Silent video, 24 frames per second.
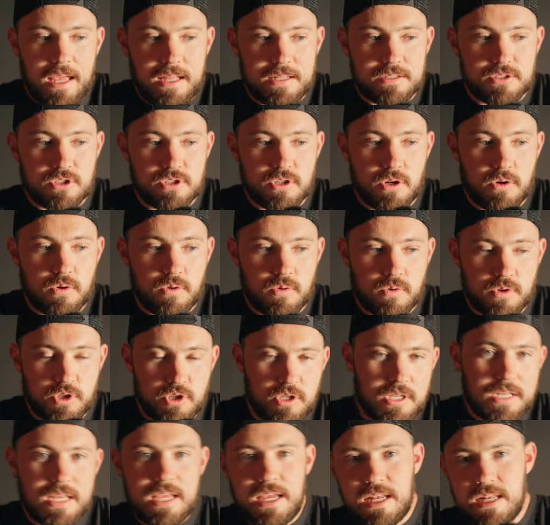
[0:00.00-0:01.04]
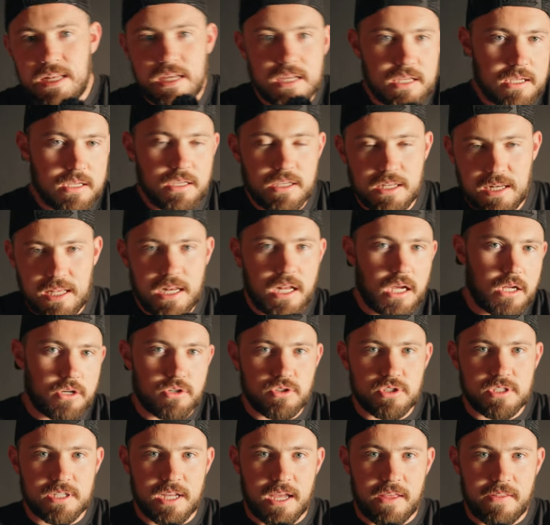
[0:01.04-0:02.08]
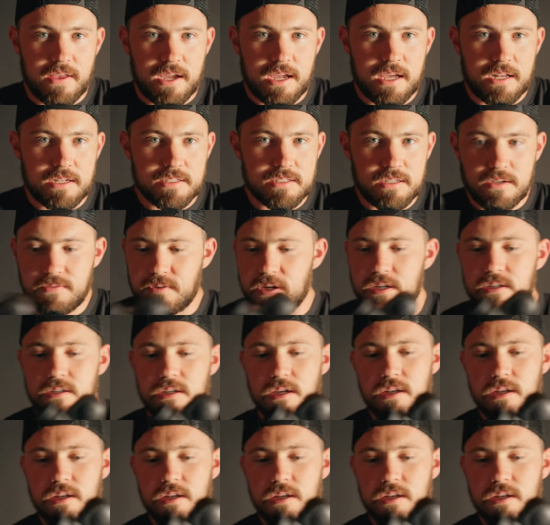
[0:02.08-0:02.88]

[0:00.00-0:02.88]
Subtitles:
And so you need to understand that kind of stuff.